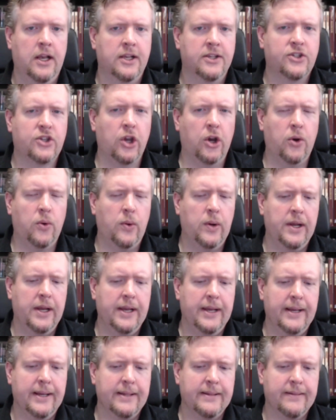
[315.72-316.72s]
So
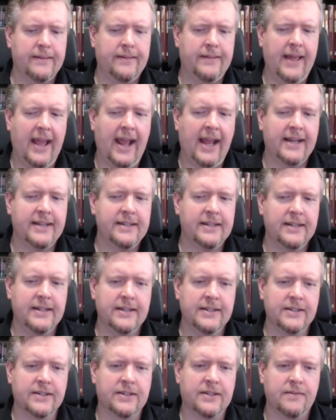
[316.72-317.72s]
that
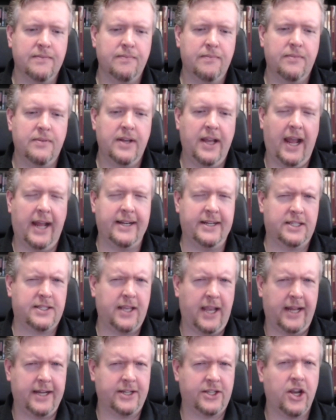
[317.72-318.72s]
is at
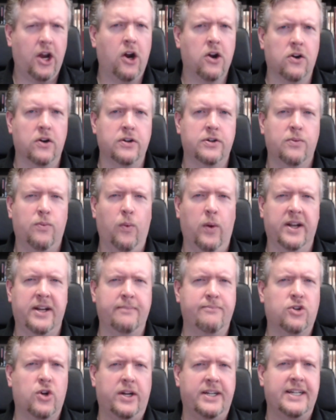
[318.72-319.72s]
its heart what
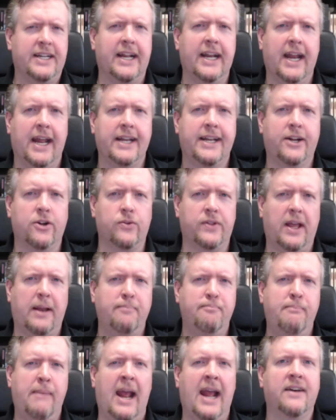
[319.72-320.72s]
I'm trying to get at here,
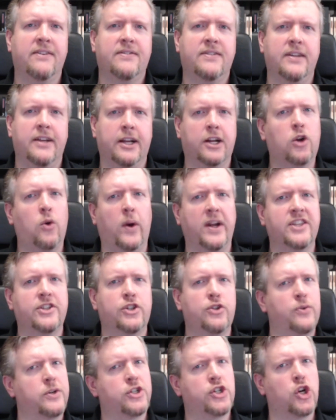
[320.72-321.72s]
that math
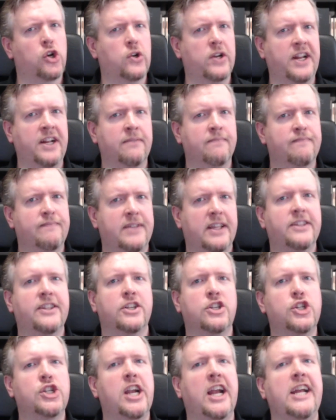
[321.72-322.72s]
equates to a journey, that
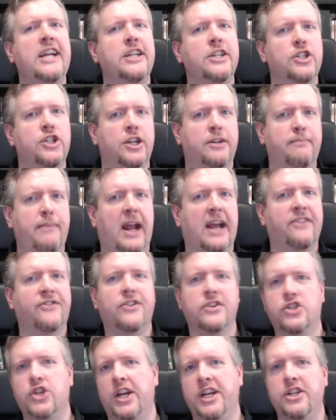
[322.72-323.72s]
the change in
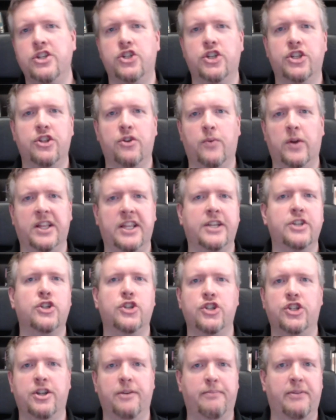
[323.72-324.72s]
math, the change in the
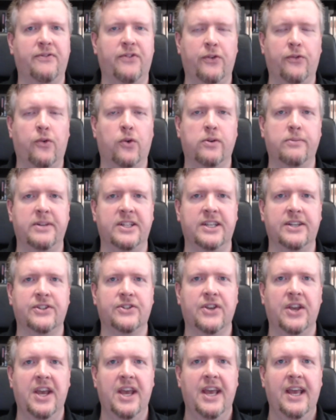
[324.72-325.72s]
relationship of the
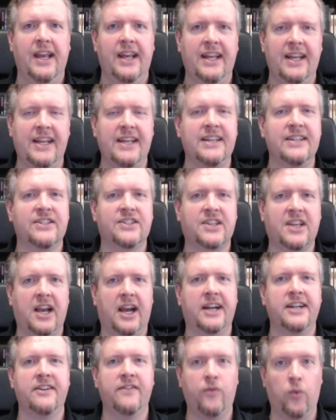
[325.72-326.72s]
formulas, is
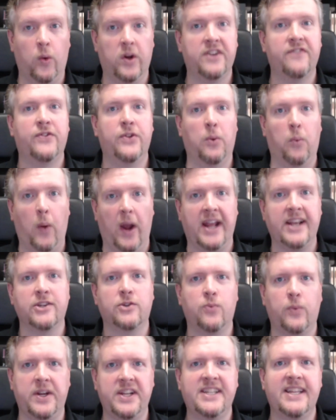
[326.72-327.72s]
kind of one of the
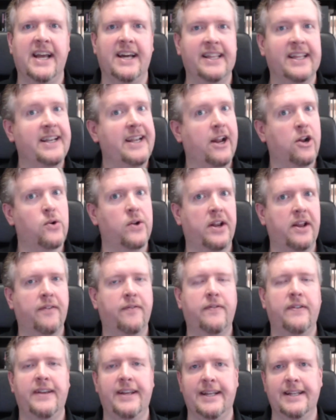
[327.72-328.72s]
ways we tell a
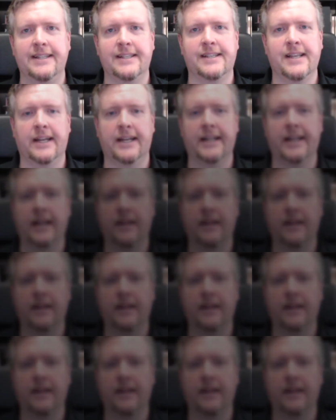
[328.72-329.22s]
narrative inside a